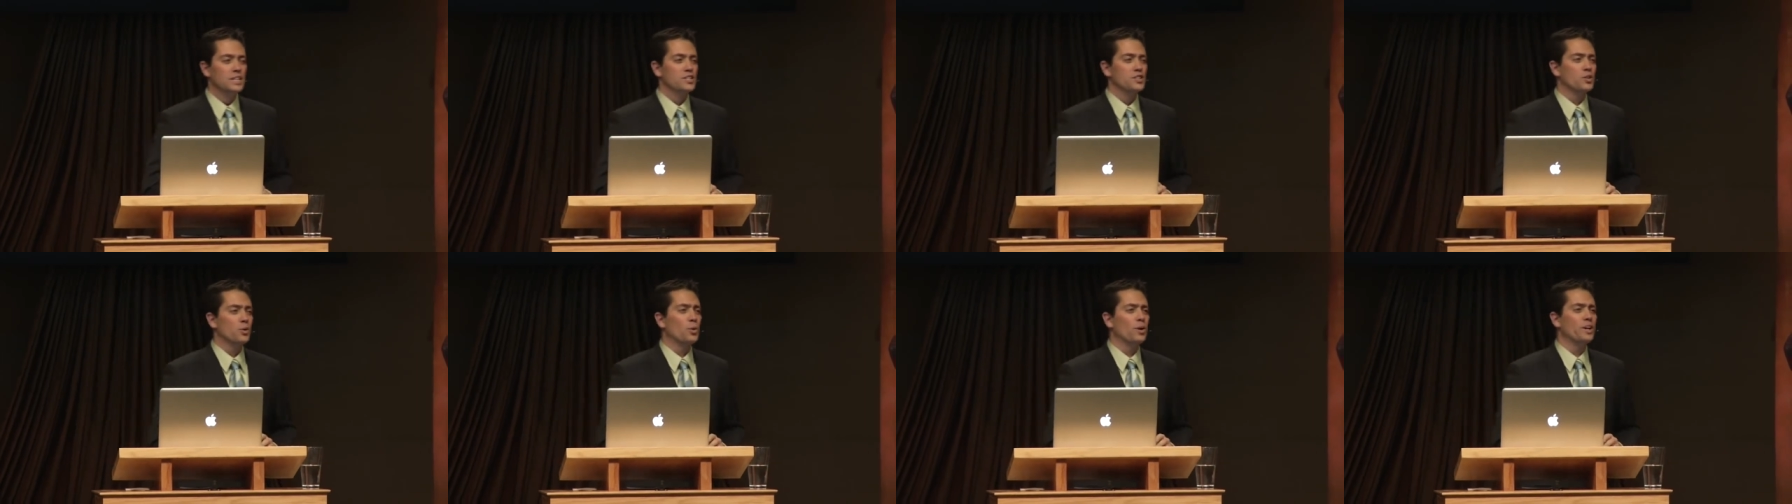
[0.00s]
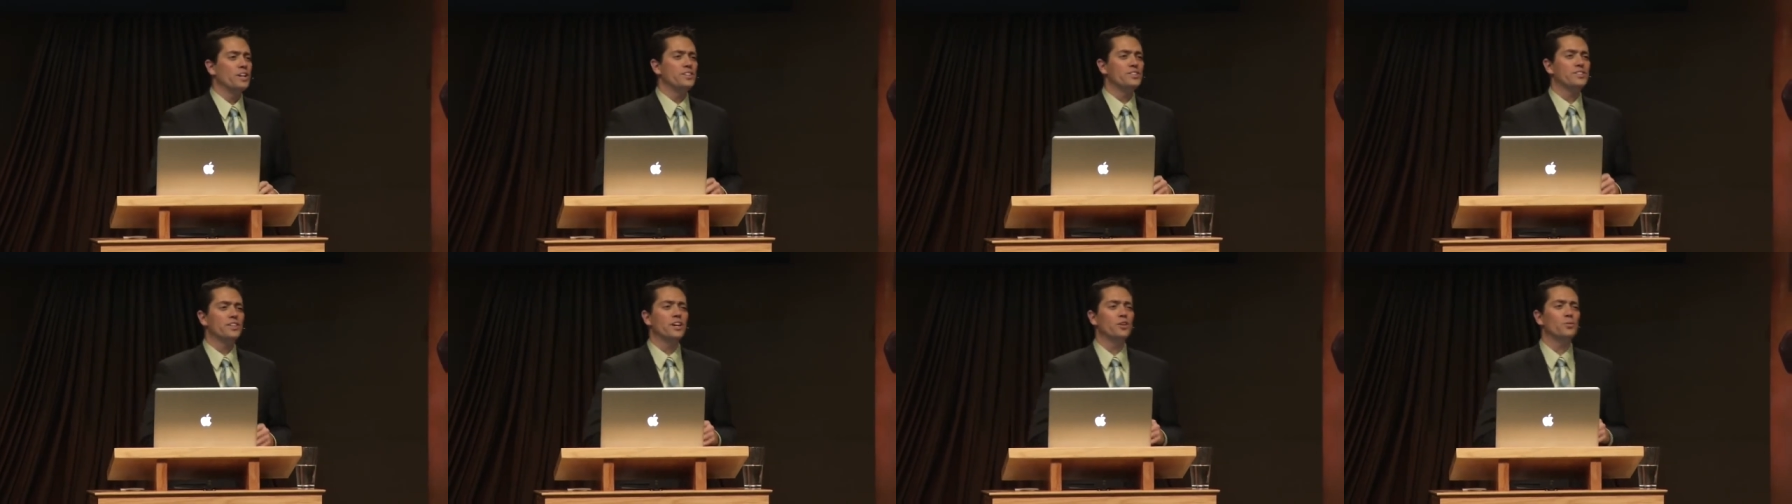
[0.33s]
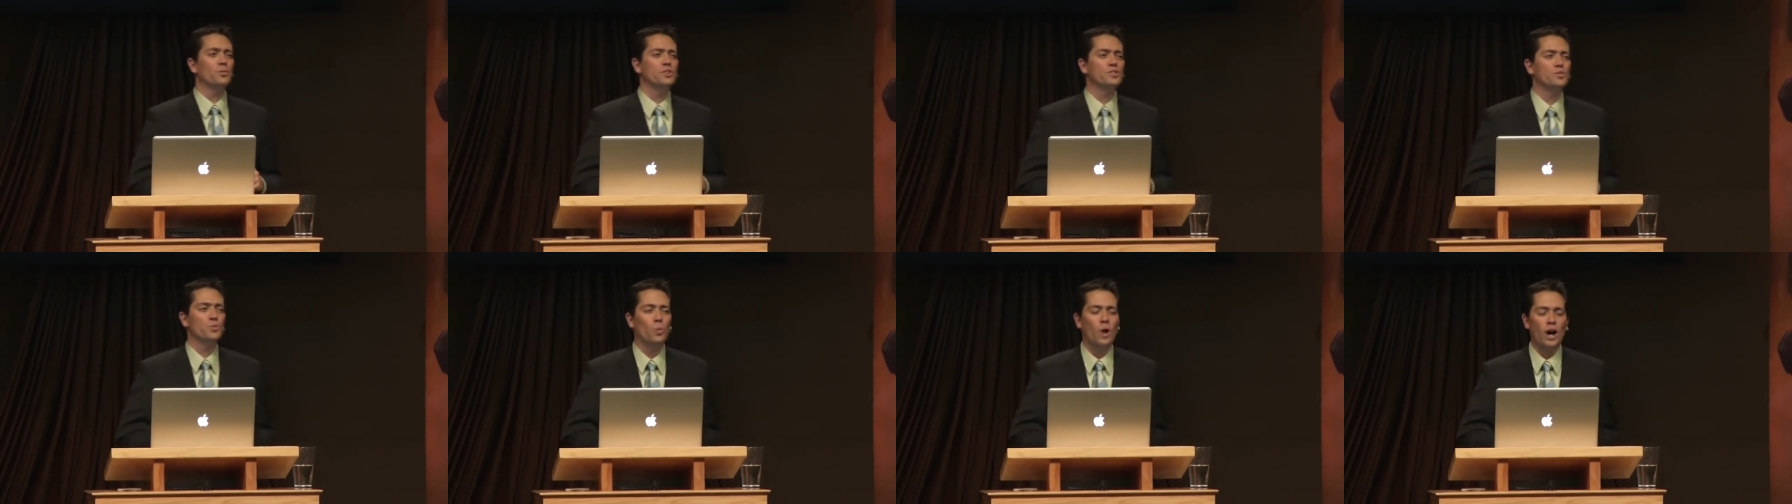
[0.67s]
So what he said
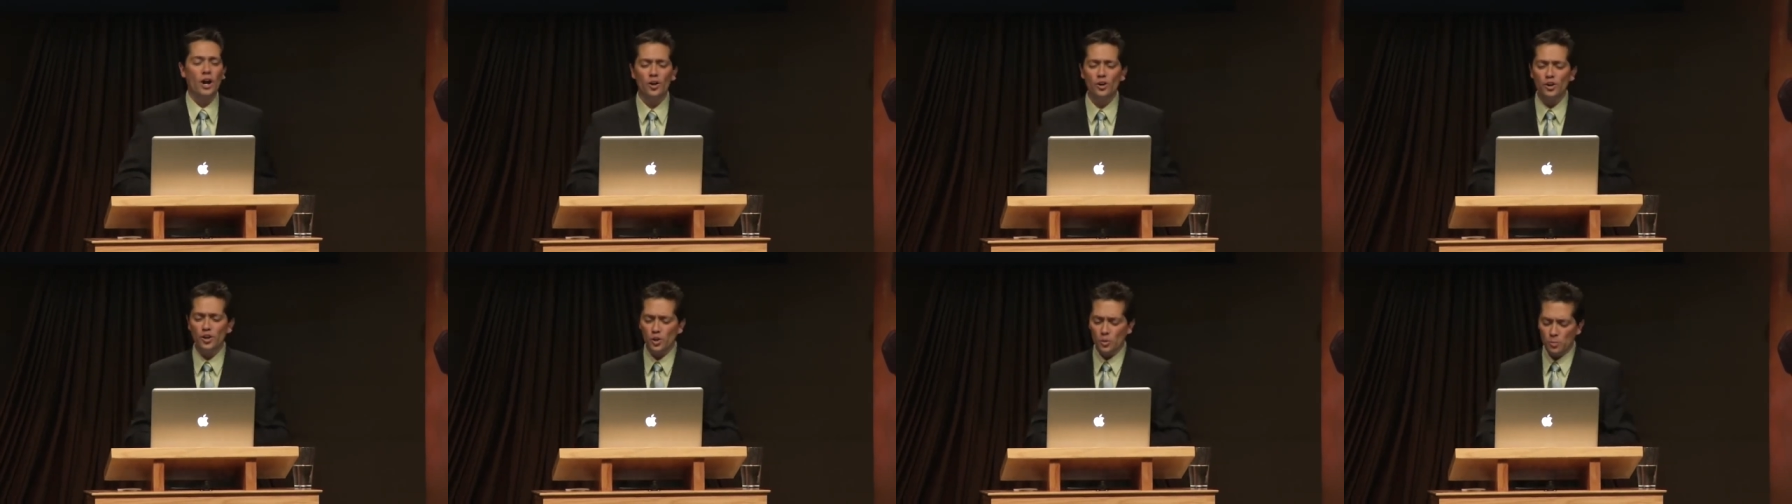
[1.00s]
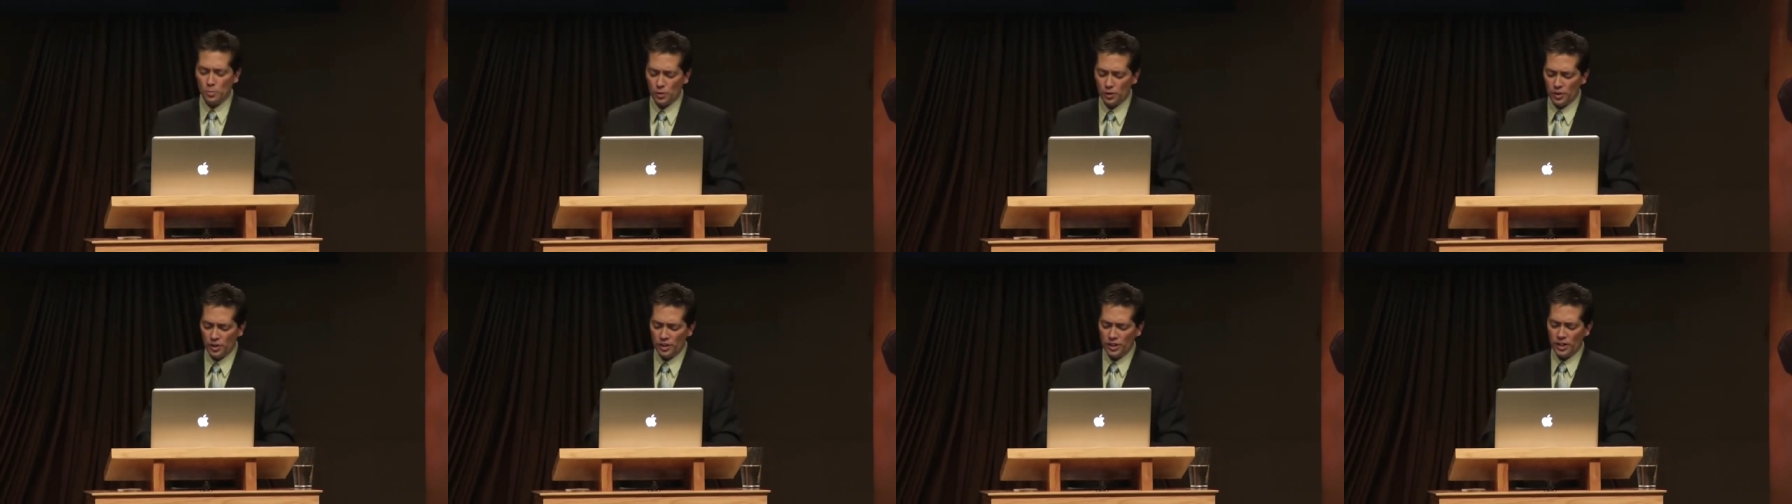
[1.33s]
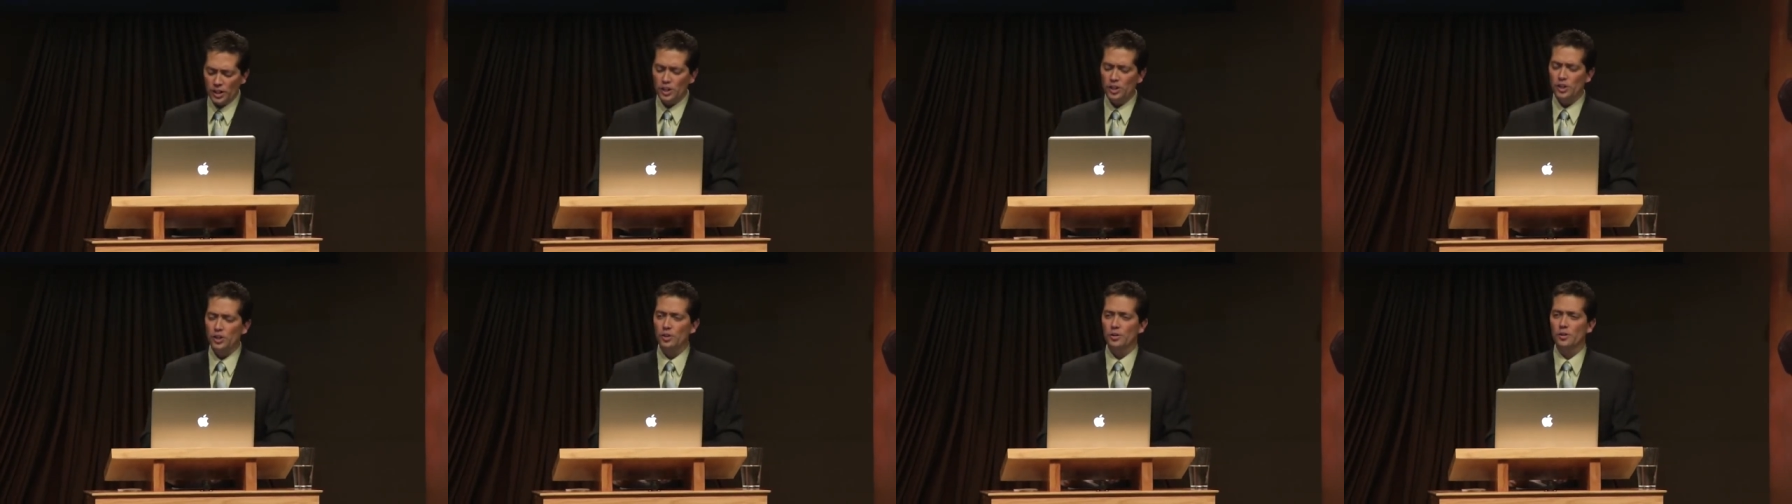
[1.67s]
was, why don't you put it
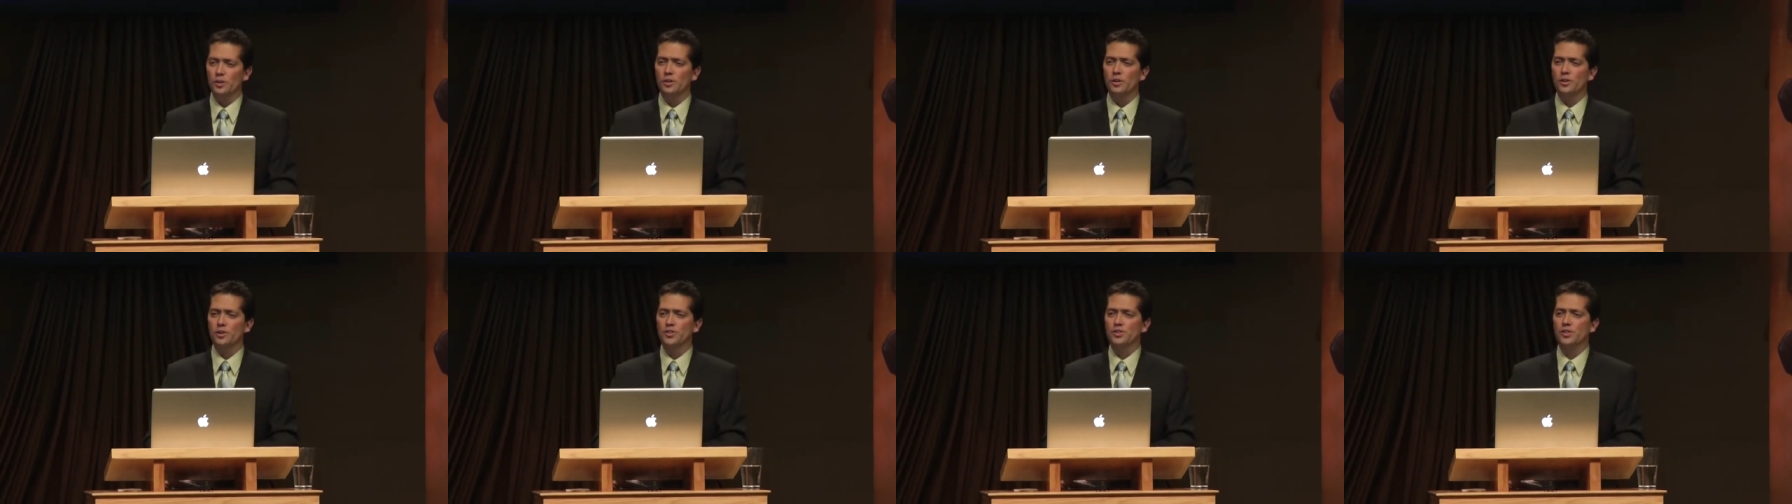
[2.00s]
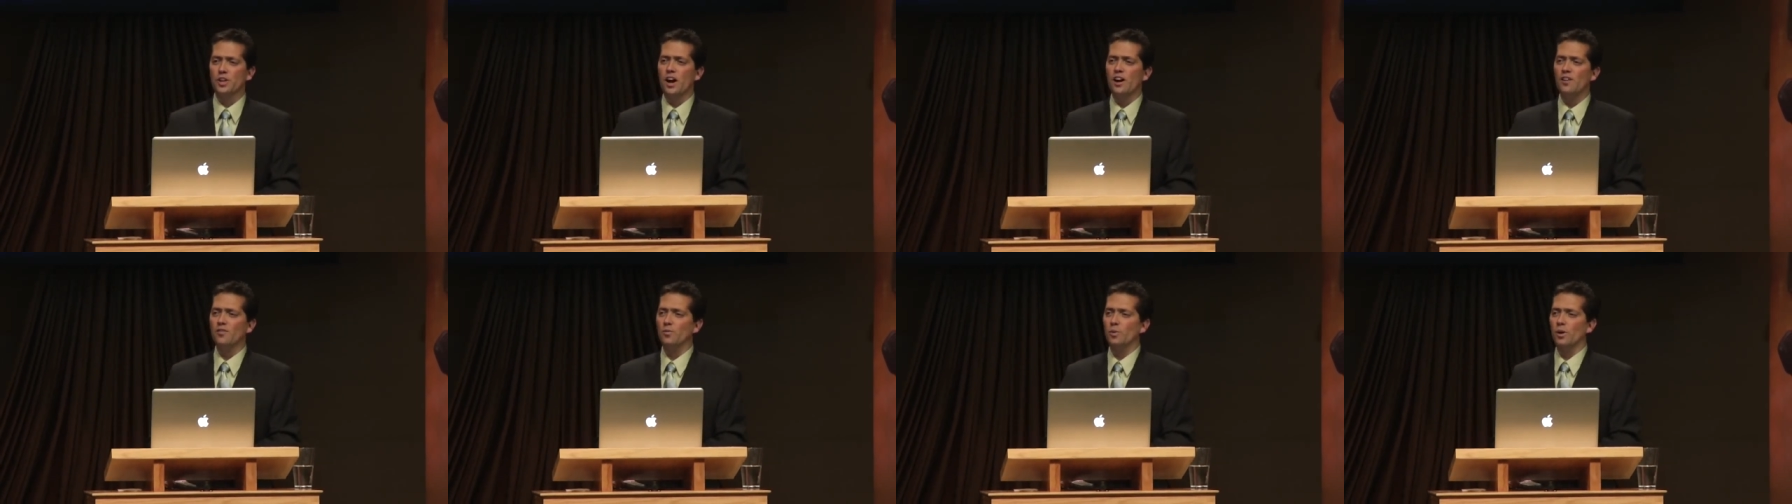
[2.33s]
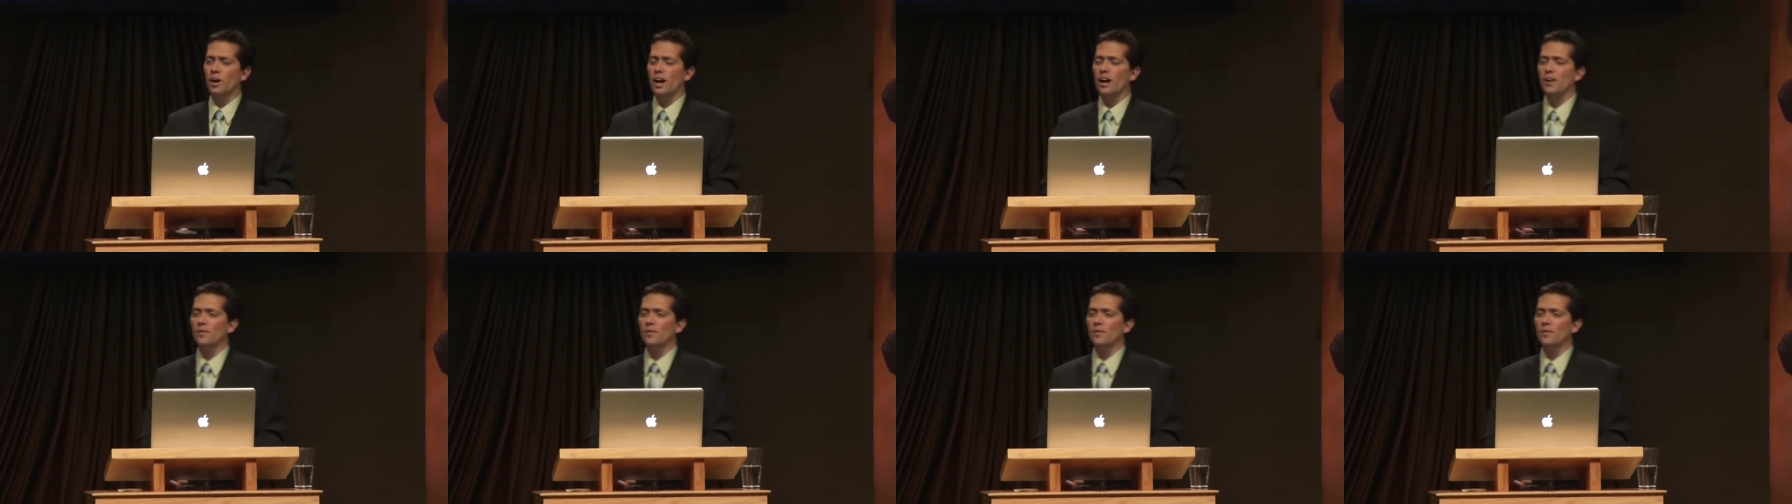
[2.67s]
in your, your software?